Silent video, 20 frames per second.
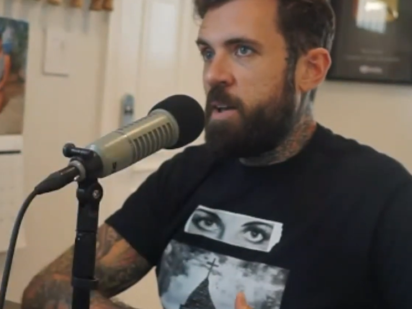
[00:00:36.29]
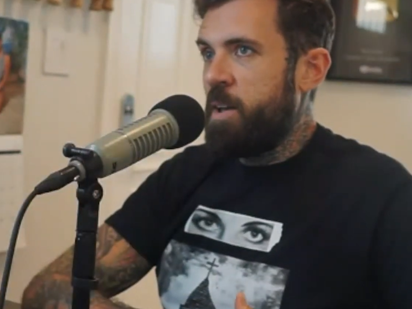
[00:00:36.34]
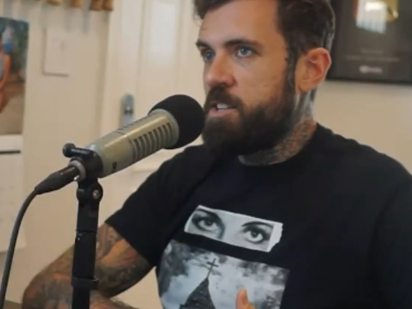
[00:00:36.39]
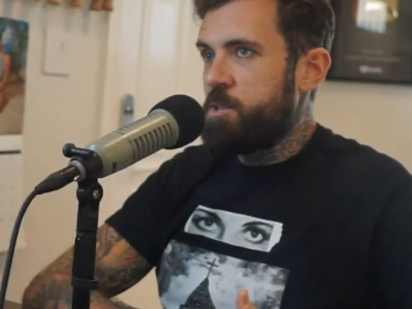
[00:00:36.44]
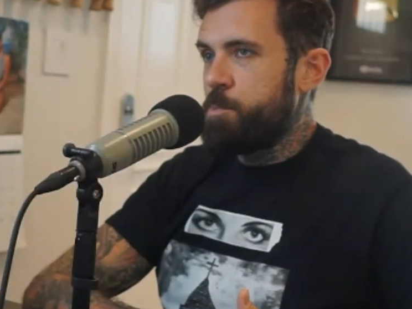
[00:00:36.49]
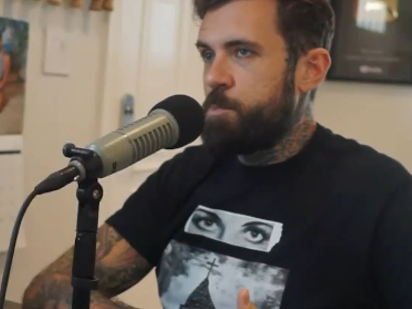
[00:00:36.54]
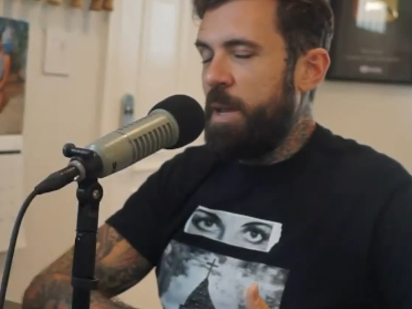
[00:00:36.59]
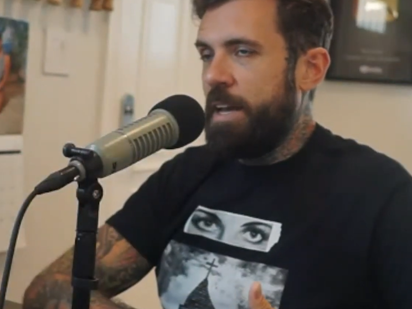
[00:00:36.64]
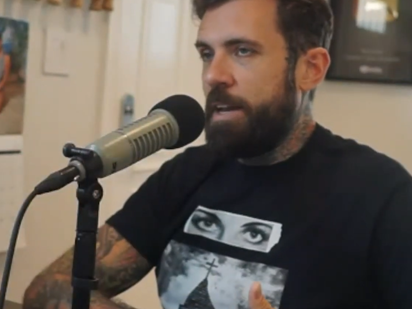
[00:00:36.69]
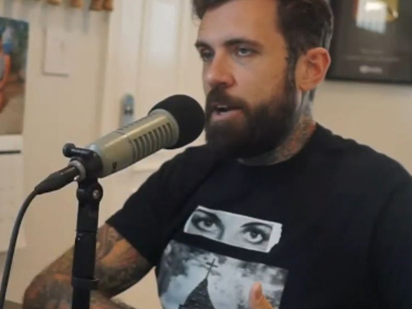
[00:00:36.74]

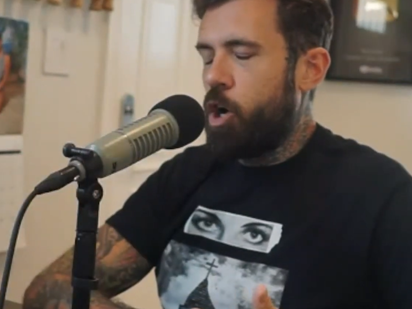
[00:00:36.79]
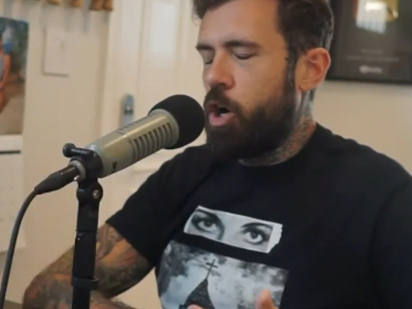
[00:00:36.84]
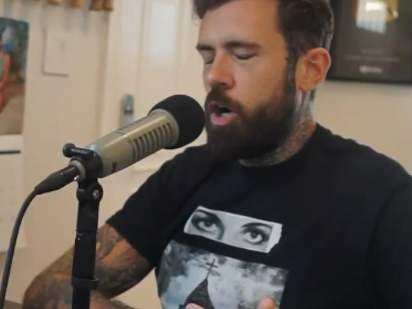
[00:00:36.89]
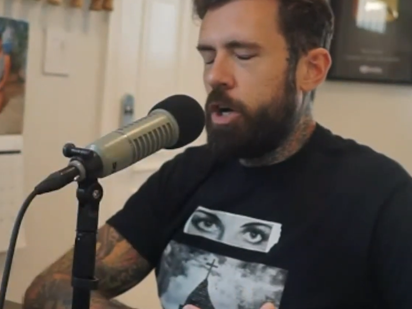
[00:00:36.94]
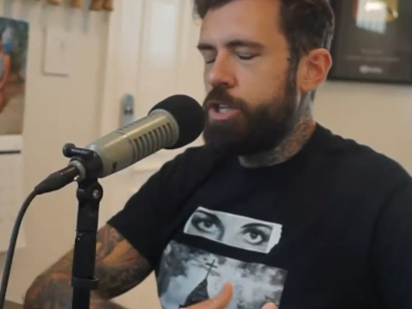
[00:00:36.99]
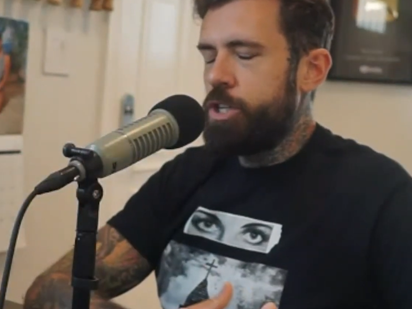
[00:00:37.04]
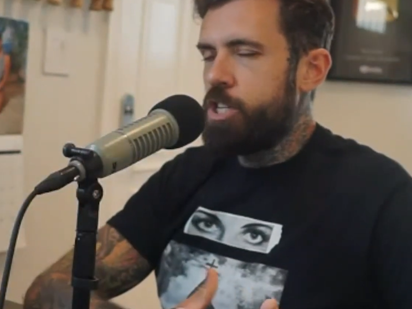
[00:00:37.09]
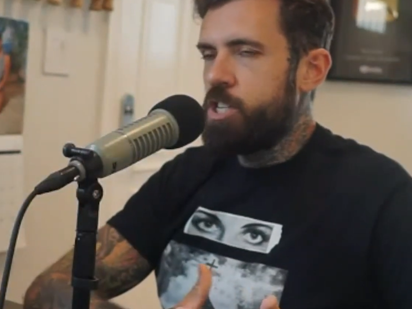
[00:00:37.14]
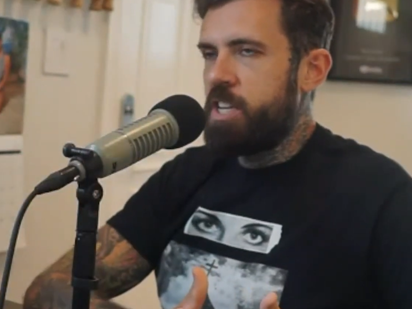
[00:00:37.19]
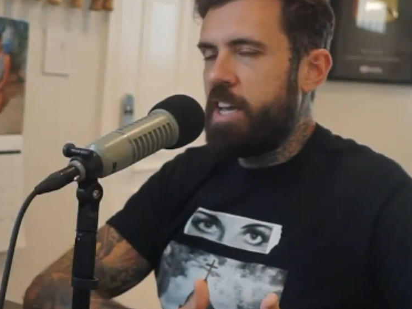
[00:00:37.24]
because me and
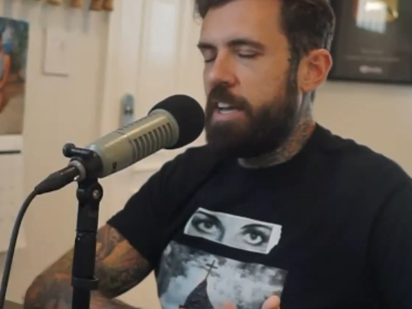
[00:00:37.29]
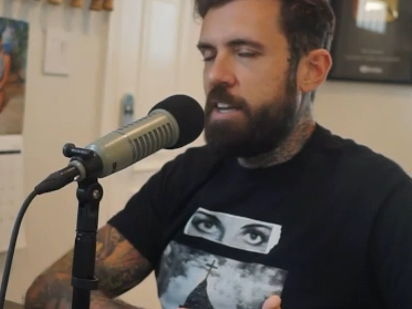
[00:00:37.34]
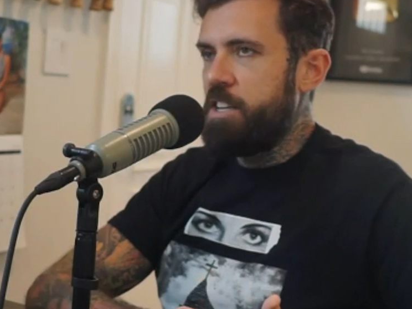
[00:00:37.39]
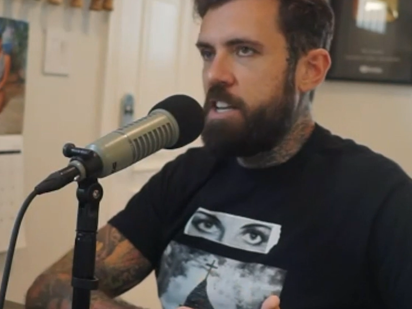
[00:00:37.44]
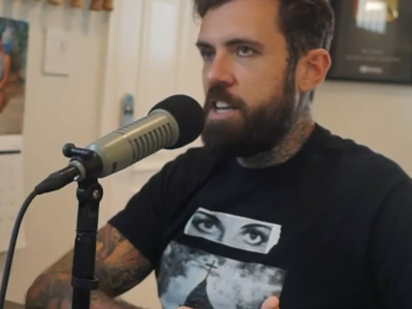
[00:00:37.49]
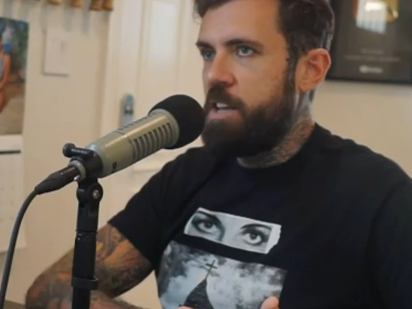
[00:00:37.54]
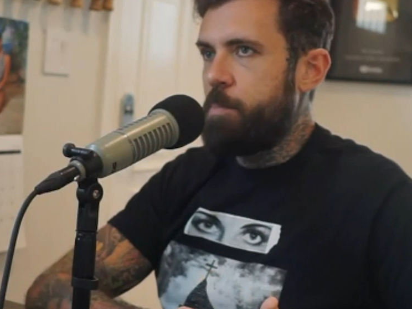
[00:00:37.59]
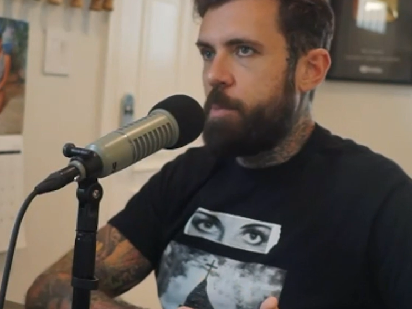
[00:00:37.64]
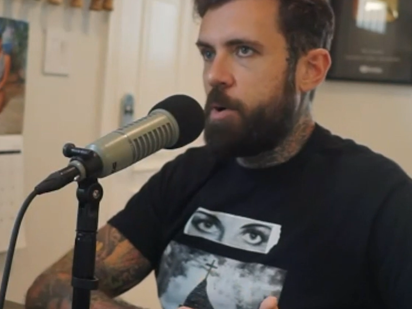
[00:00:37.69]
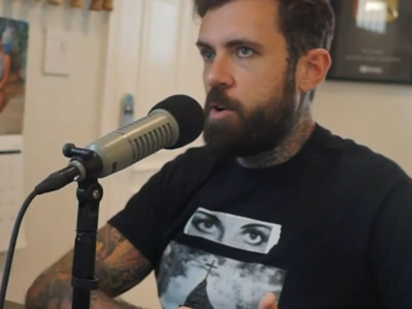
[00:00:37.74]
her are just getting
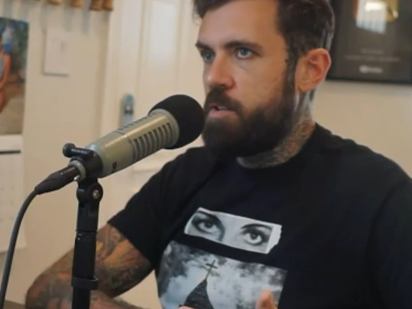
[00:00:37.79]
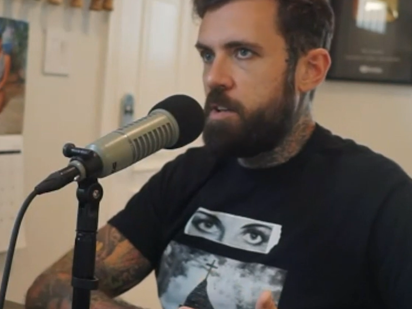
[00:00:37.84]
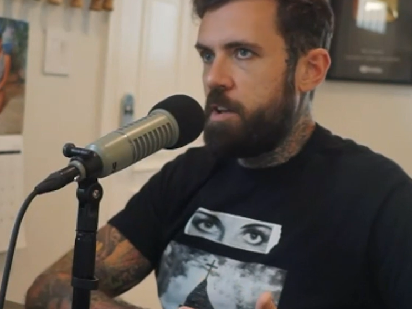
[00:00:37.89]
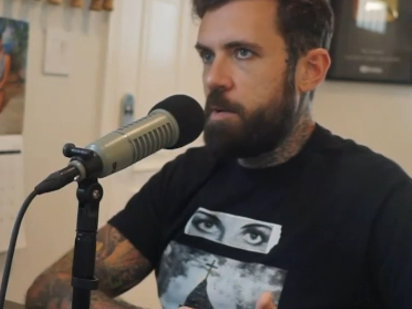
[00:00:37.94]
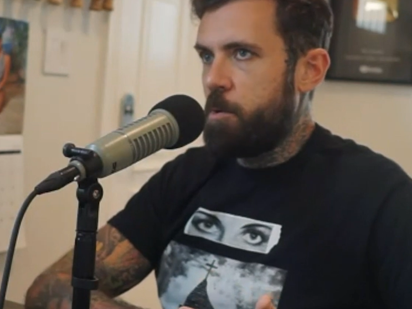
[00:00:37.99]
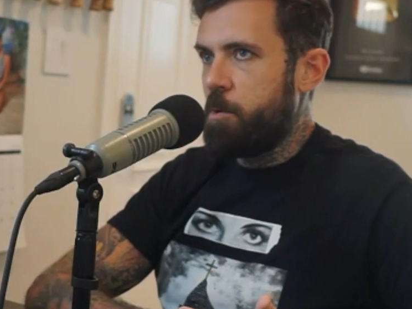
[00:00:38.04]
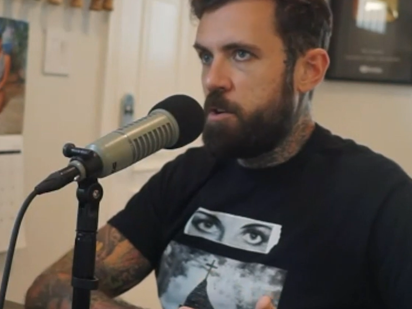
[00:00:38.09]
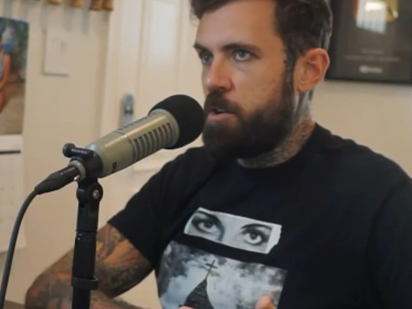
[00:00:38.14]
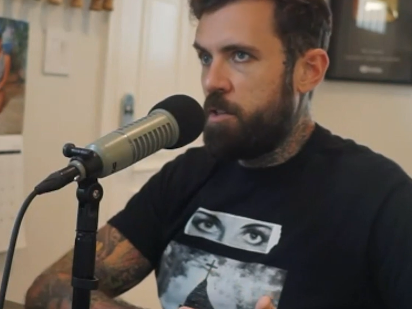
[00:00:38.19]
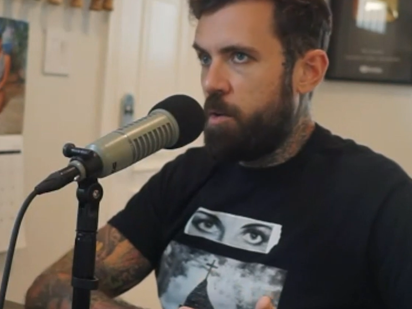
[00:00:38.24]
deeper and
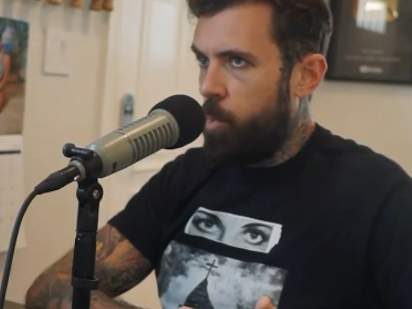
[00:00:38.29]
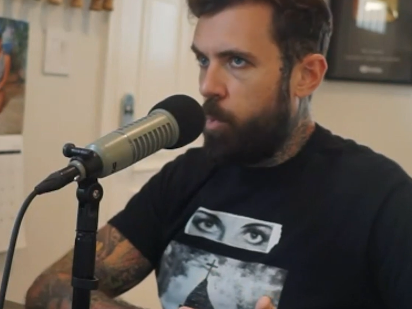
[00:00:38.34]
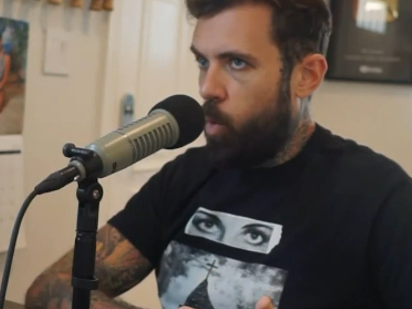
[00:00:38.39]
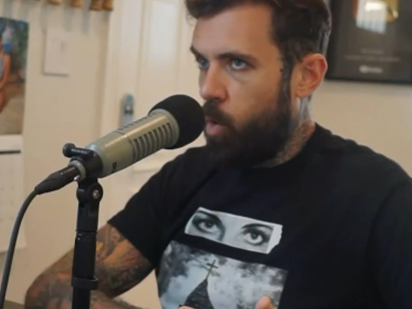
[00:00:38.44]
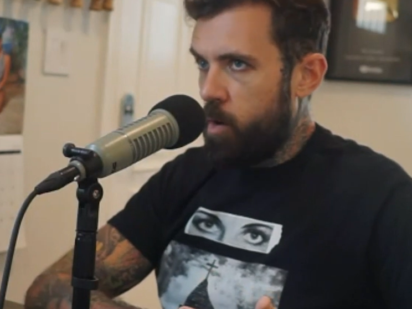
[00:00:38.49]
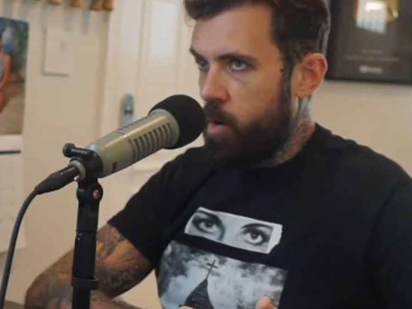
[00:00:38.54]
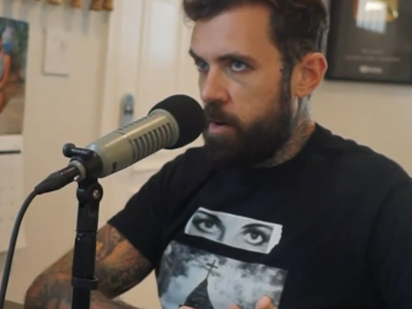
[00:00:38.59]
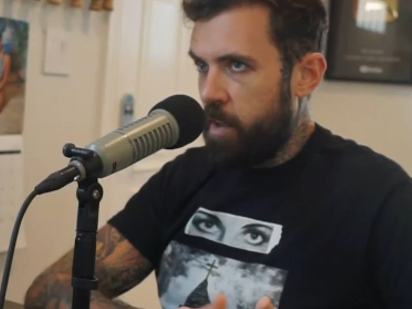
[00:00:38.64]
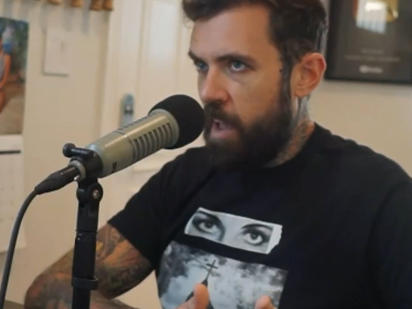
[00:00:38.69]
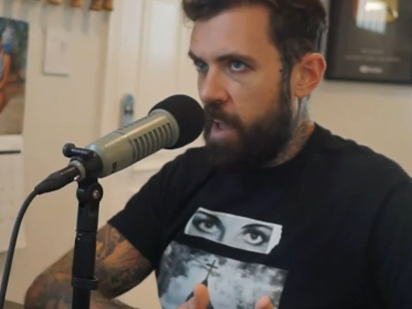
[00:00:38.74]
deeper into the
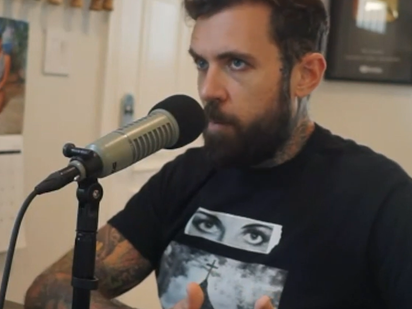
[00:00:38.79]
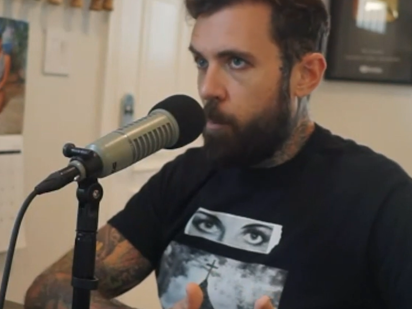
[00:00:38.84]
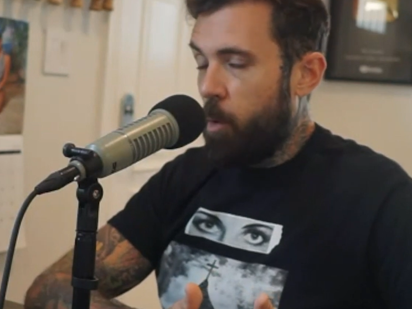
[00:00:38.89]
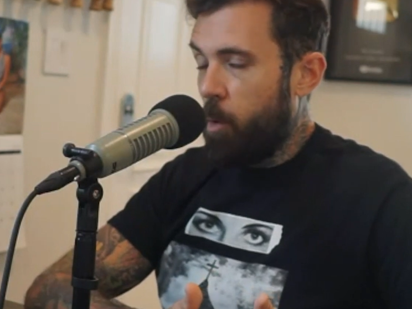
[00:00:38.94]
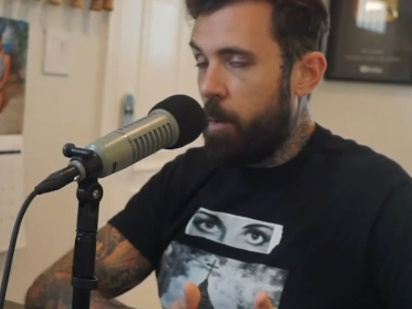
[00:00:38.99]
porn game.